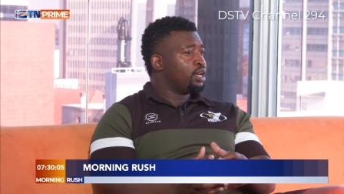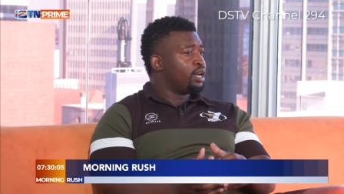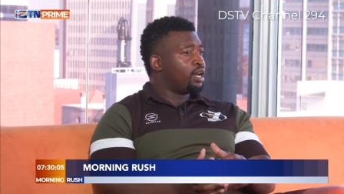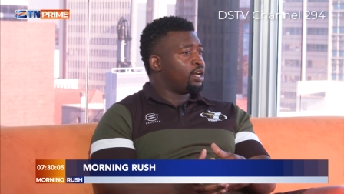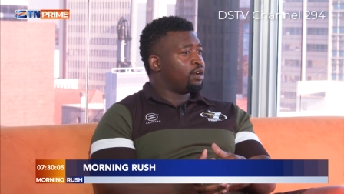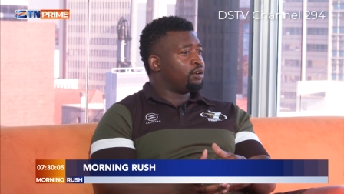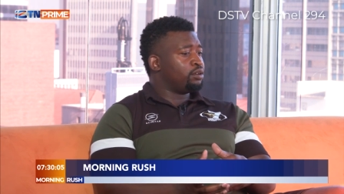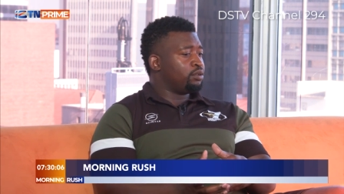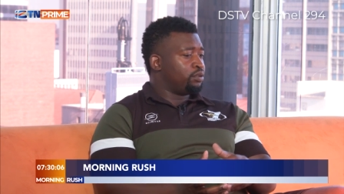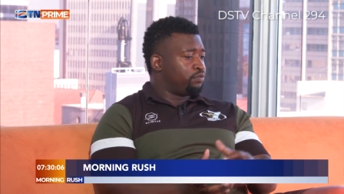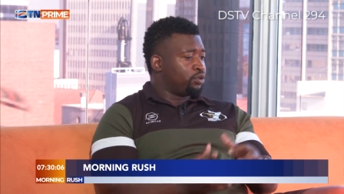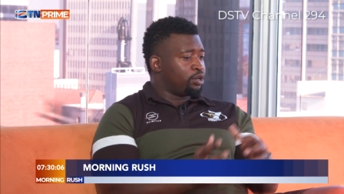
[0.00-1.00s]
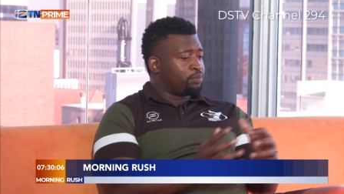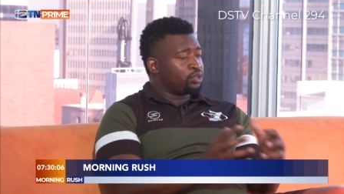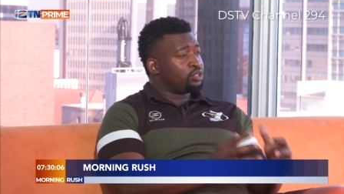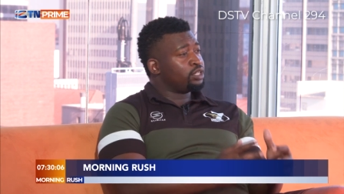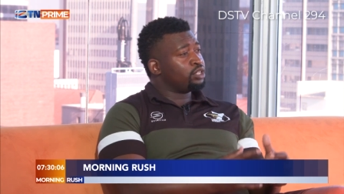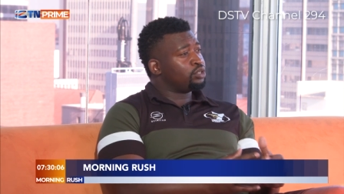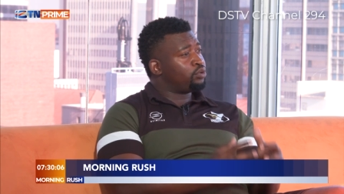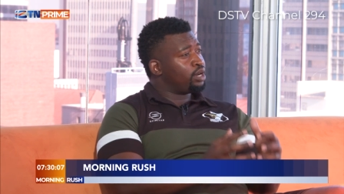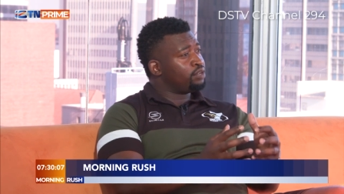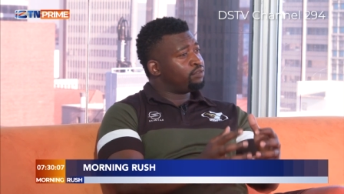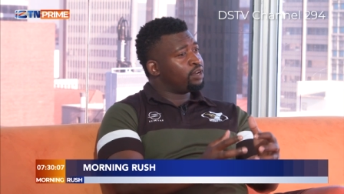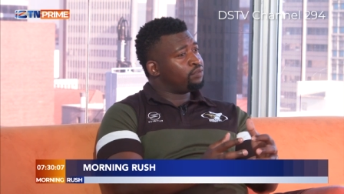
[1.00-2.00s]
uh, for opportunity to
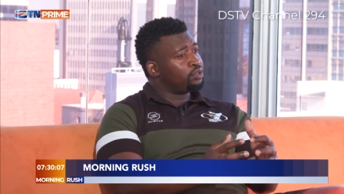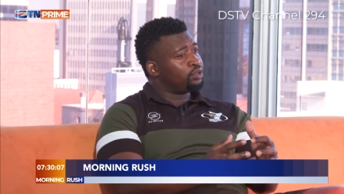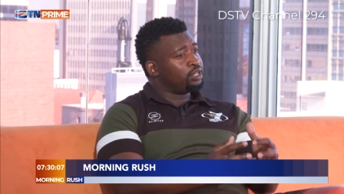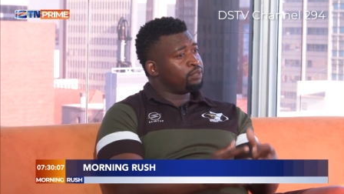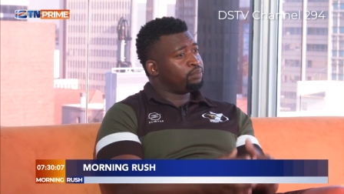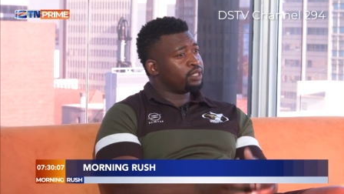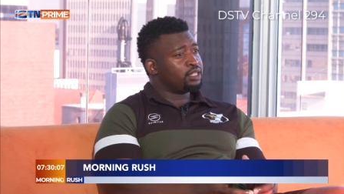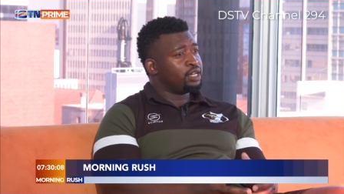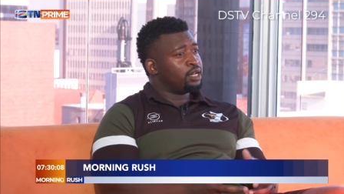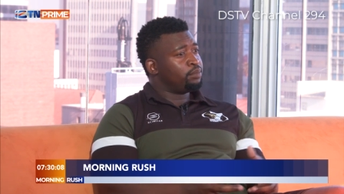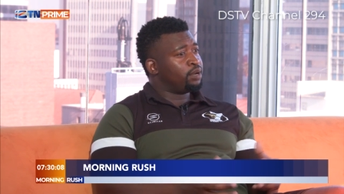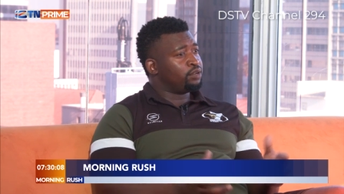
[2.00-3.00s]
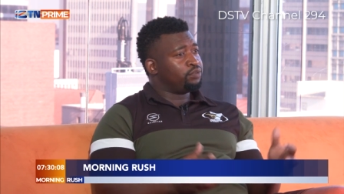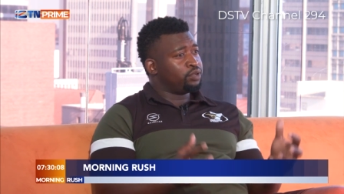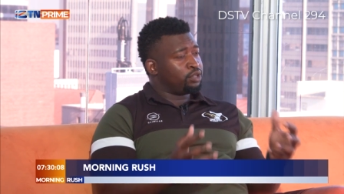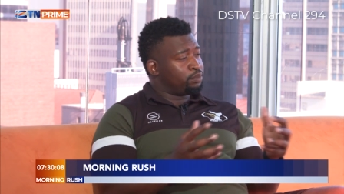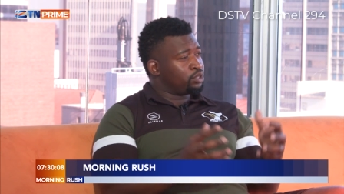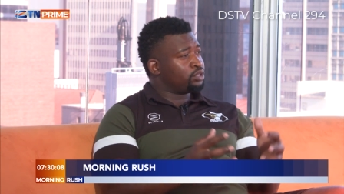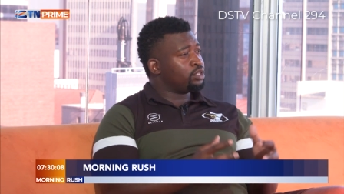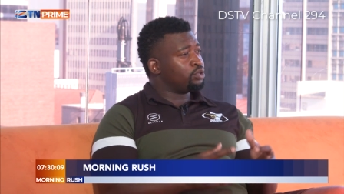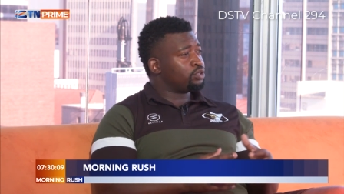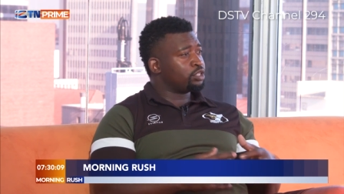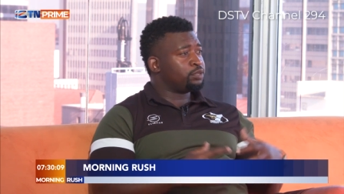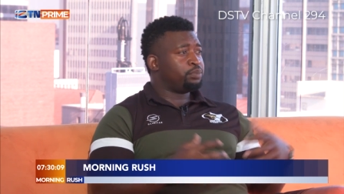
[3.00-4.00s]
qualify for the Olympics, but for the opportunity to
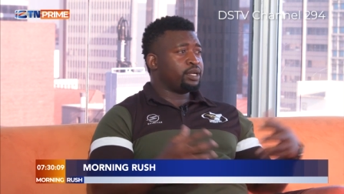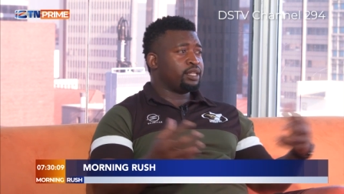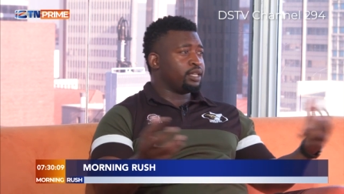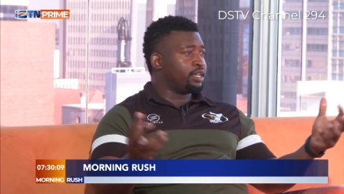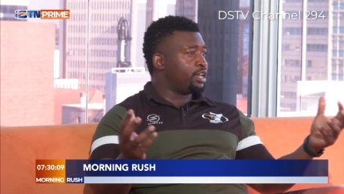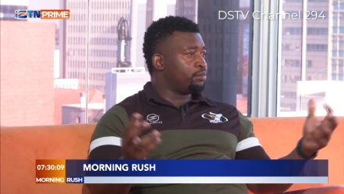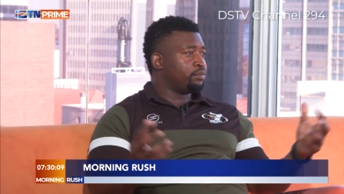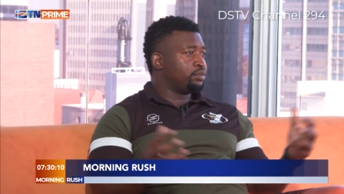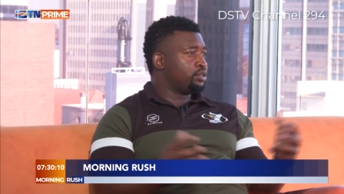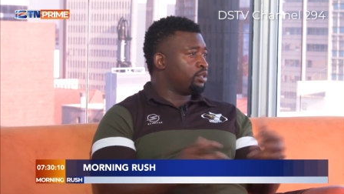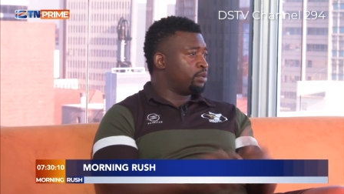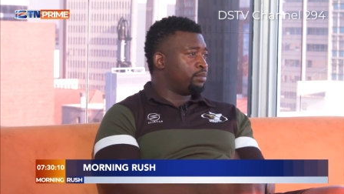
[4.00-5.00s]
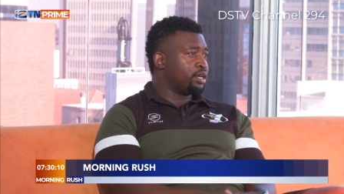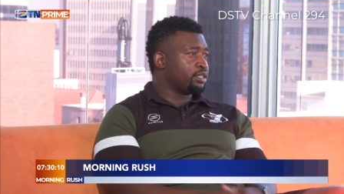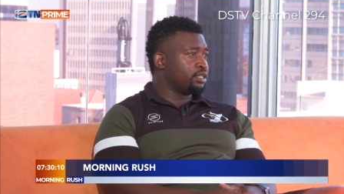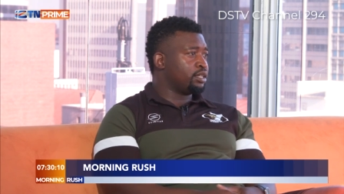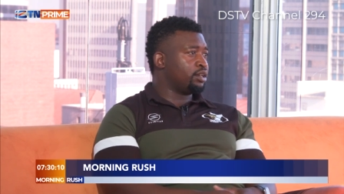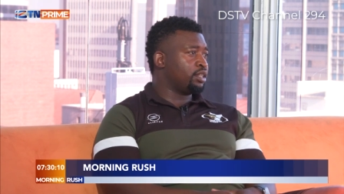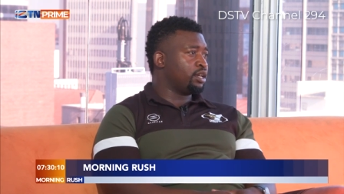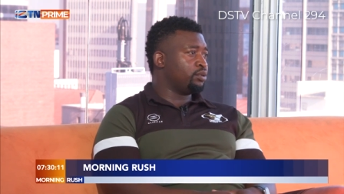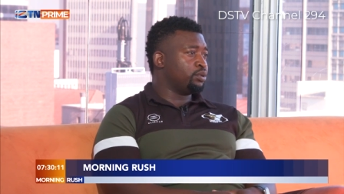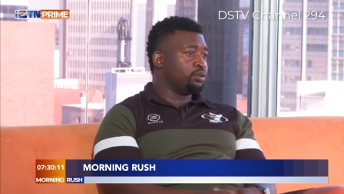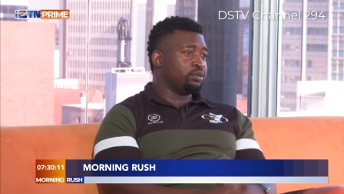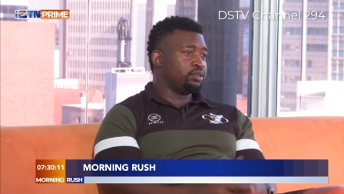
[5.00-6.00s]
also spread the game to the masses out there
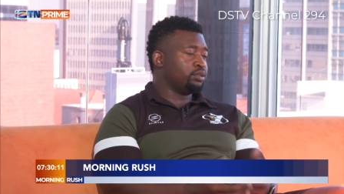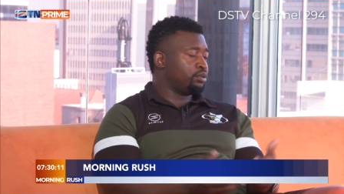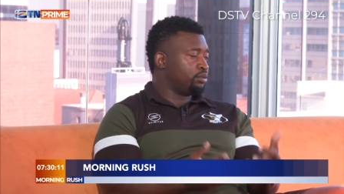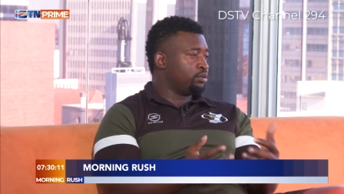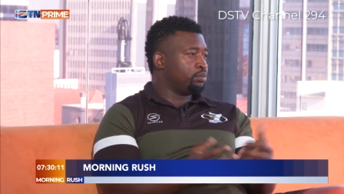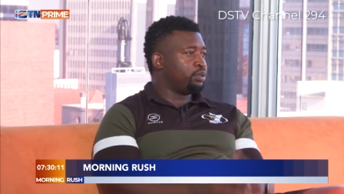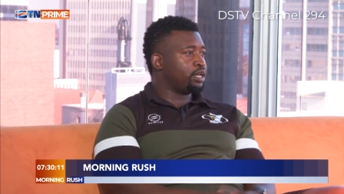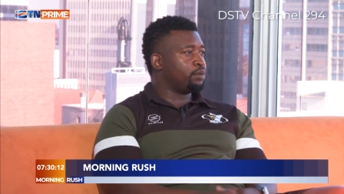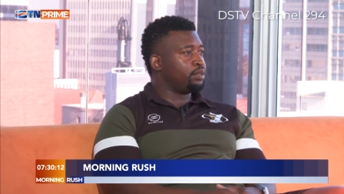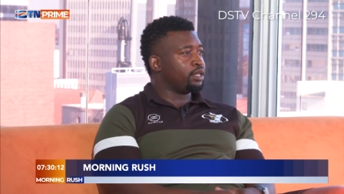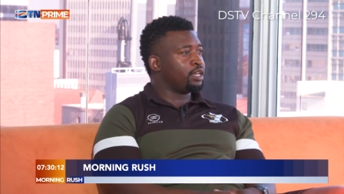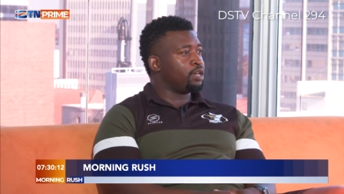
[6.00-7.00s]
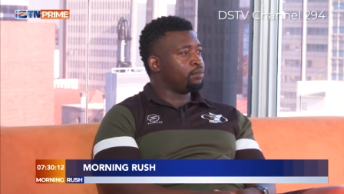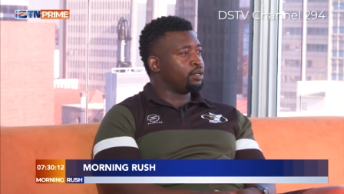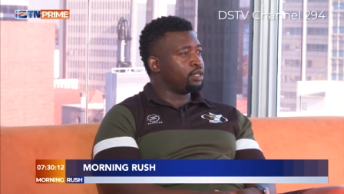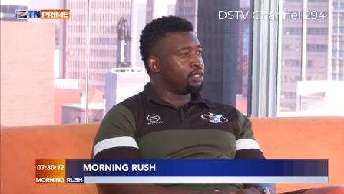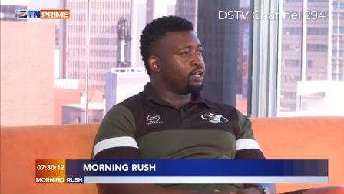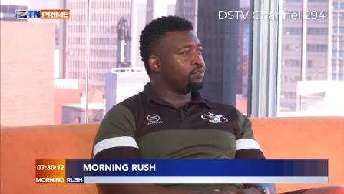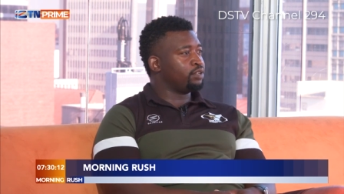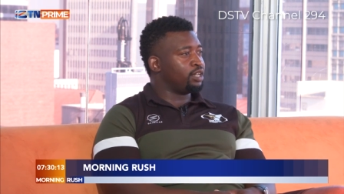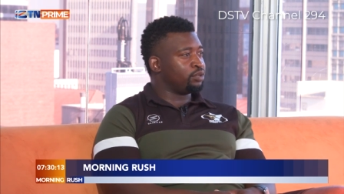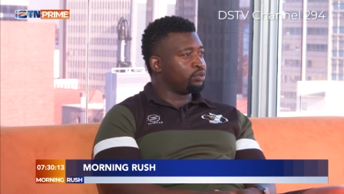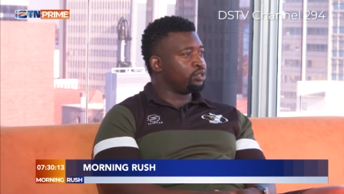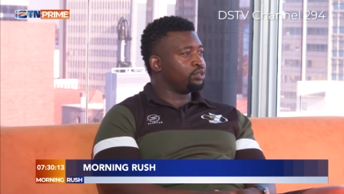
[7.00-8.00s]
who will pick up the game and, and love it
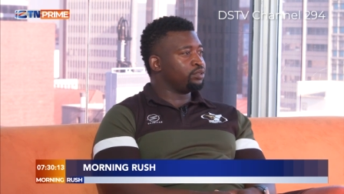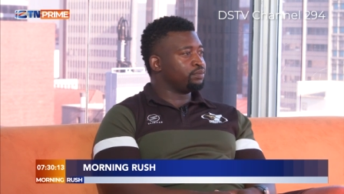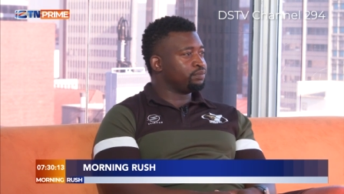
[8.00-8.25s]
like we do.